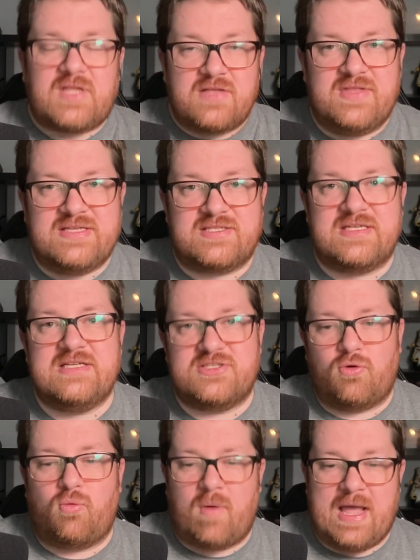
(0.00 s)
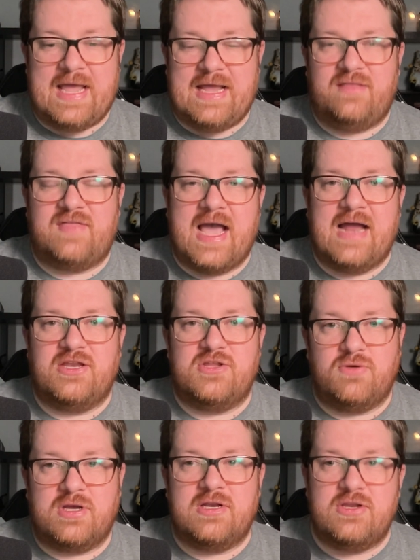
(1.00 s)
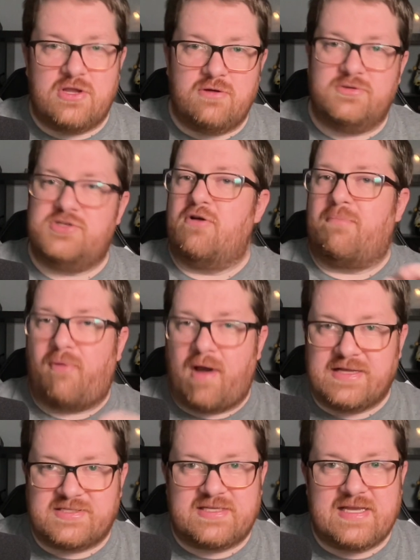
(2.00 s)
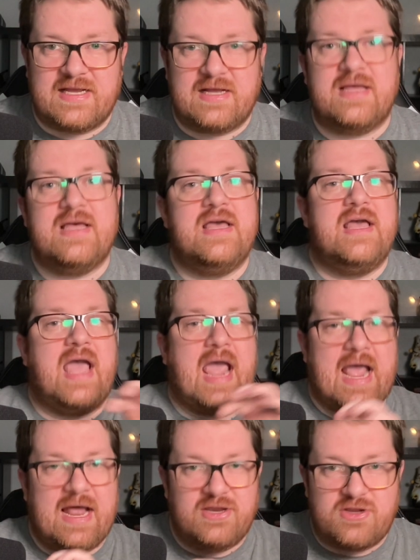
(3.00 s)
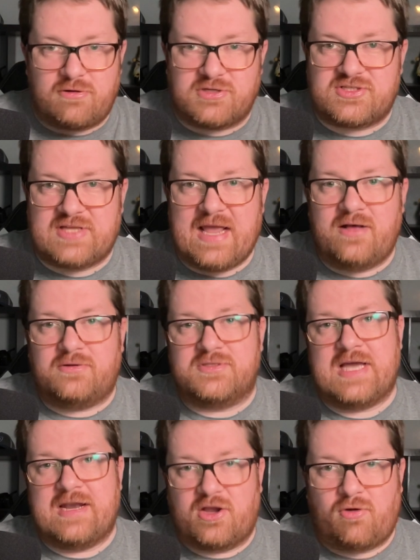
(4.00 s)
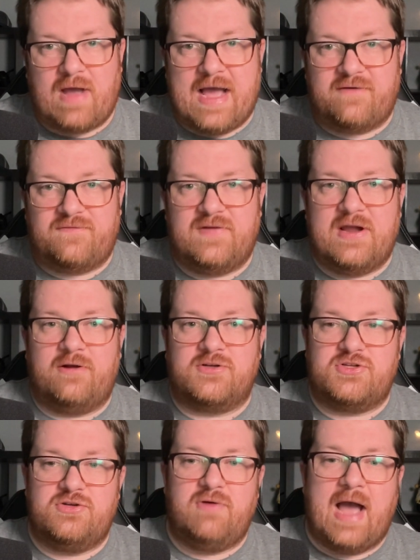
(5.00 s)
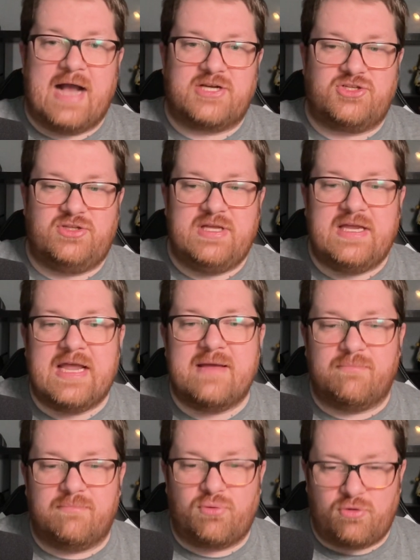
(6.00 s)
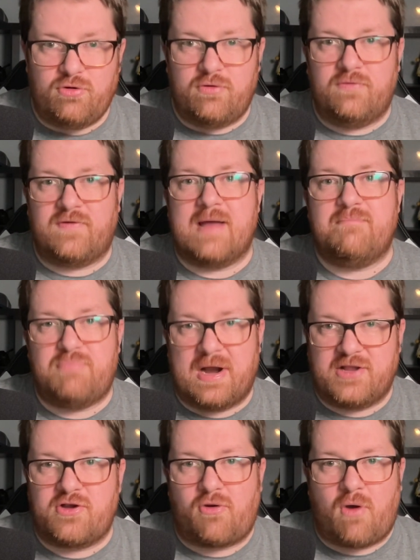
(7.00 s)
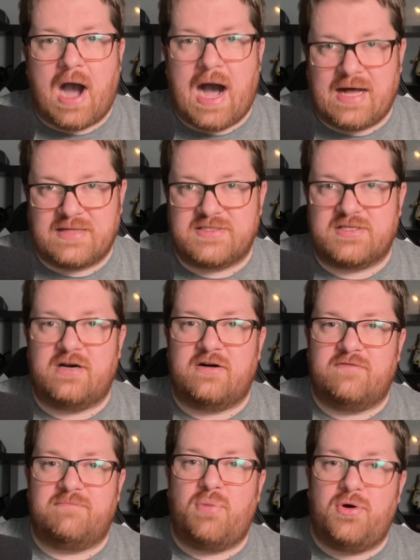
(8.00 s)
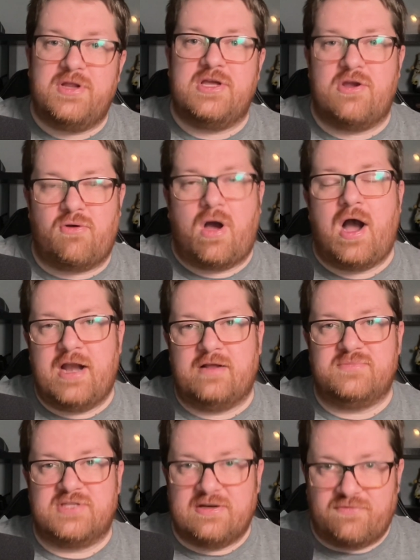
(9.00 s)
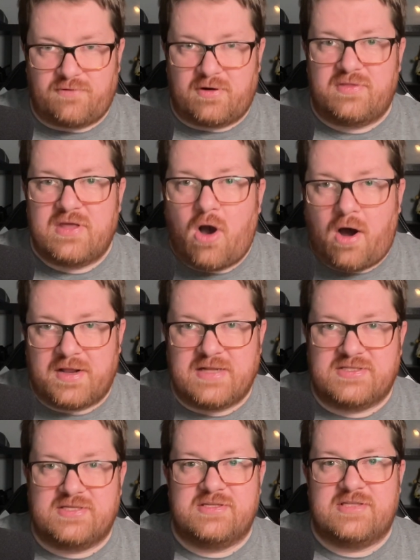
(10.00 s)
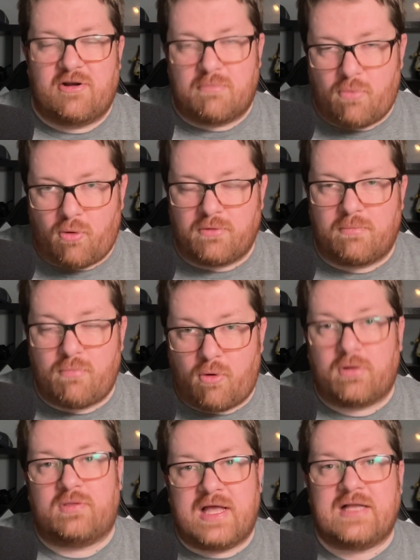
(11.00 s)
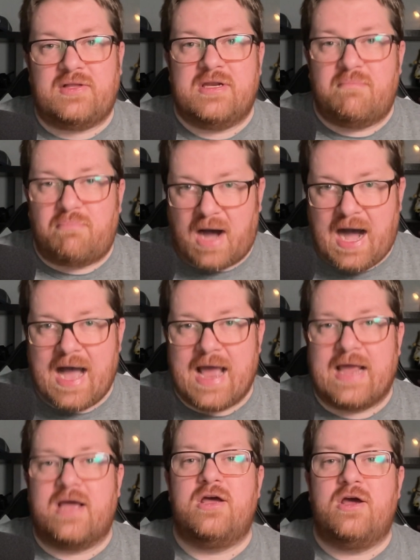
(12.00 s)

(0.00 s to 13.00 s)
this is a way that you can use your pricing and your sales at a craft fair to actually improve and better your odds of putting your items in front of the audiences that are more likely to buy